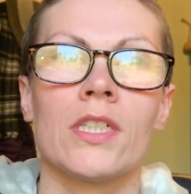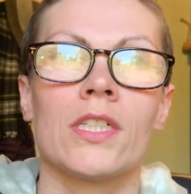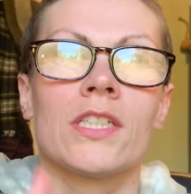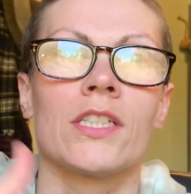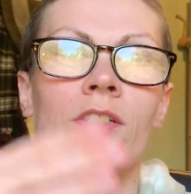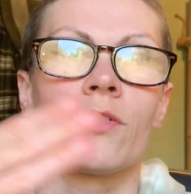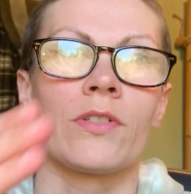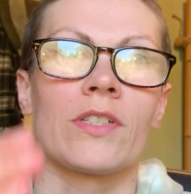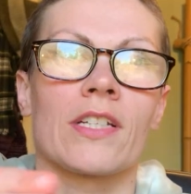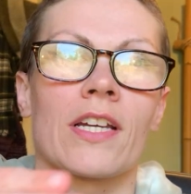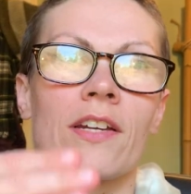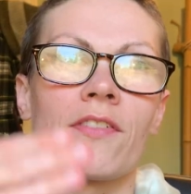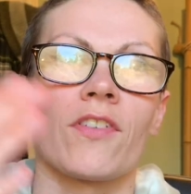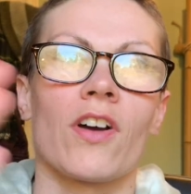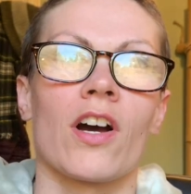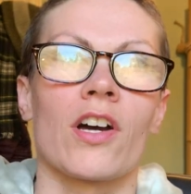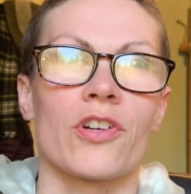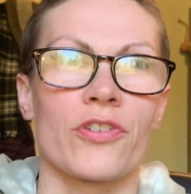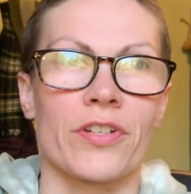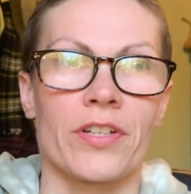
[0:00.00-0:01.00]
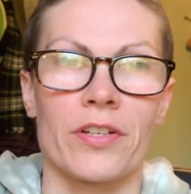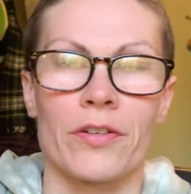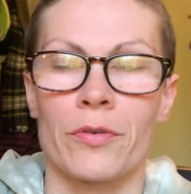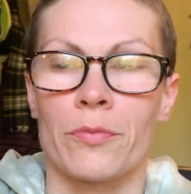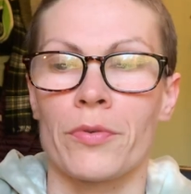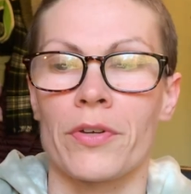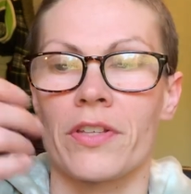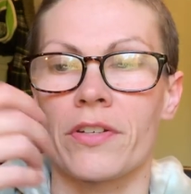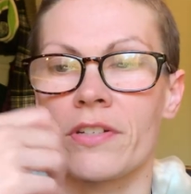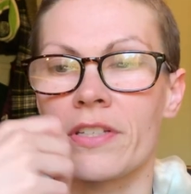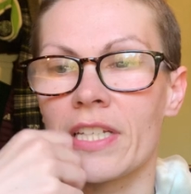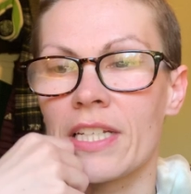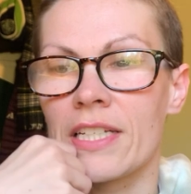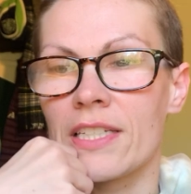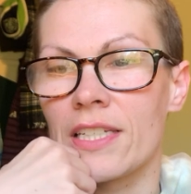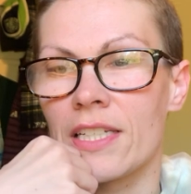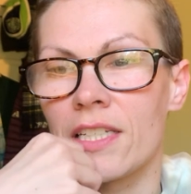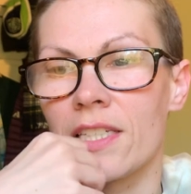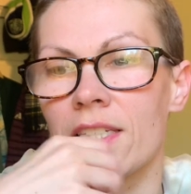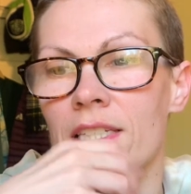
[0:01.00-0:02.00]
So it's kind of honoring her brother in that
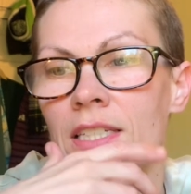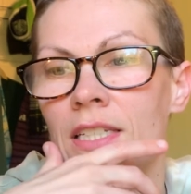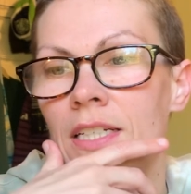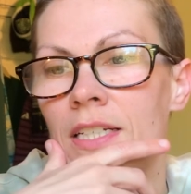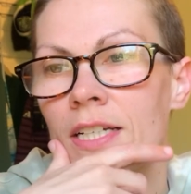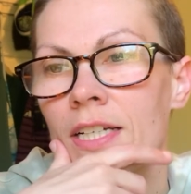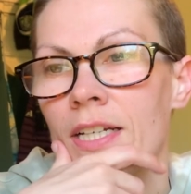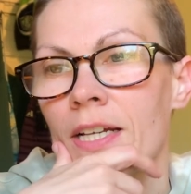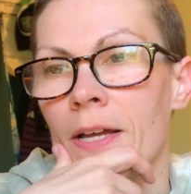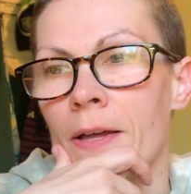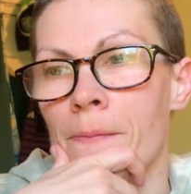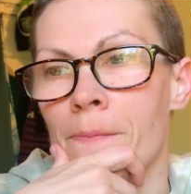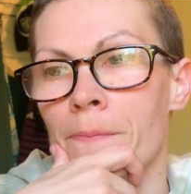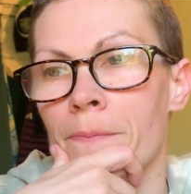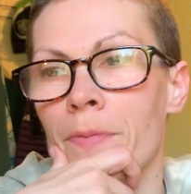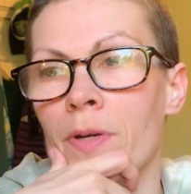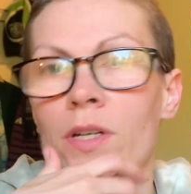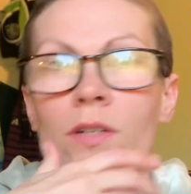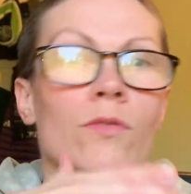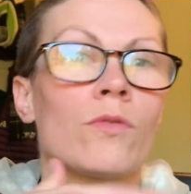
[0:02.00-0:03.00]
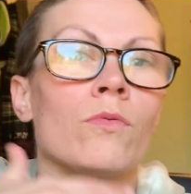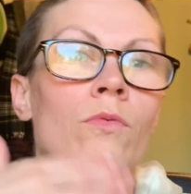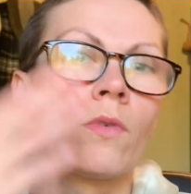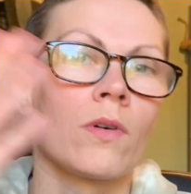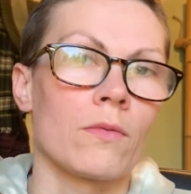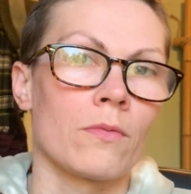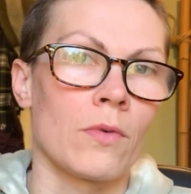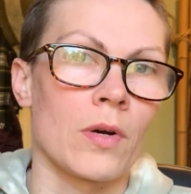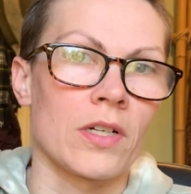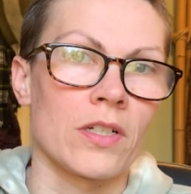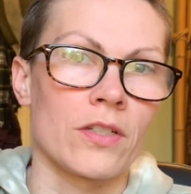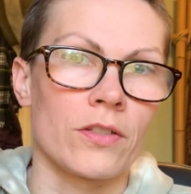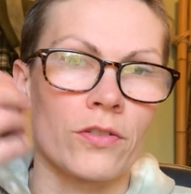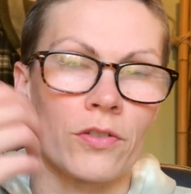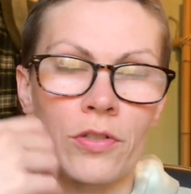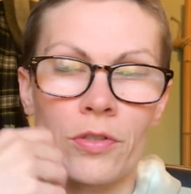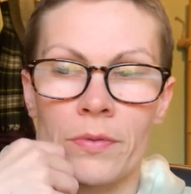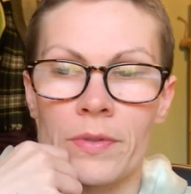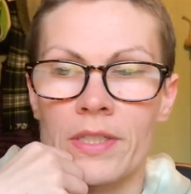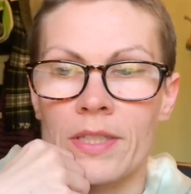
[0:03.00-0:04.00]
sense. But while also
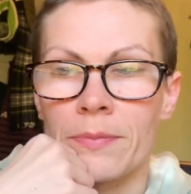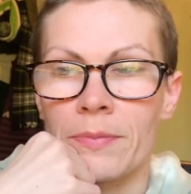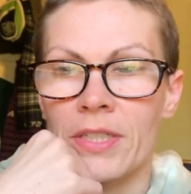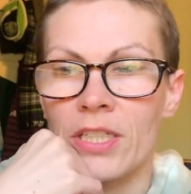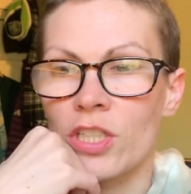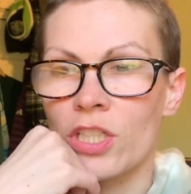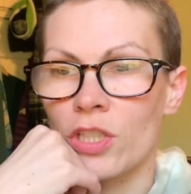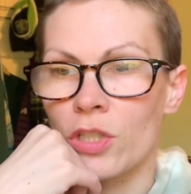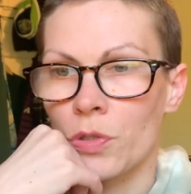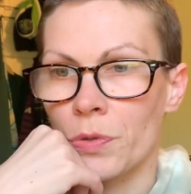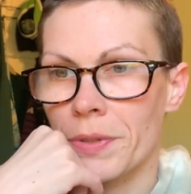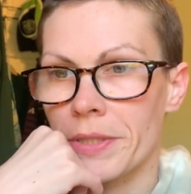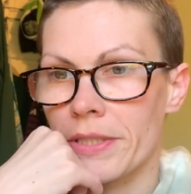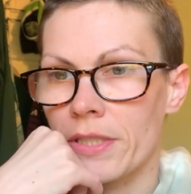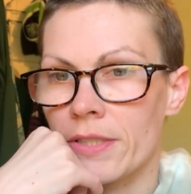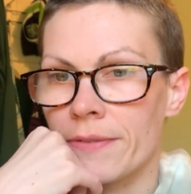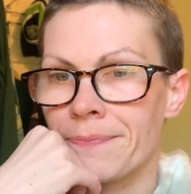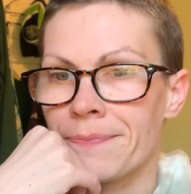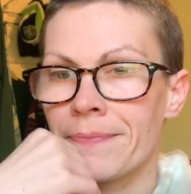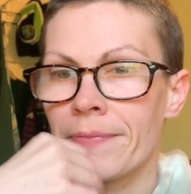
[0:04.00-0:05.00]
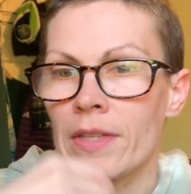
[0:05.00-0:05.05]
doing something she enjoys.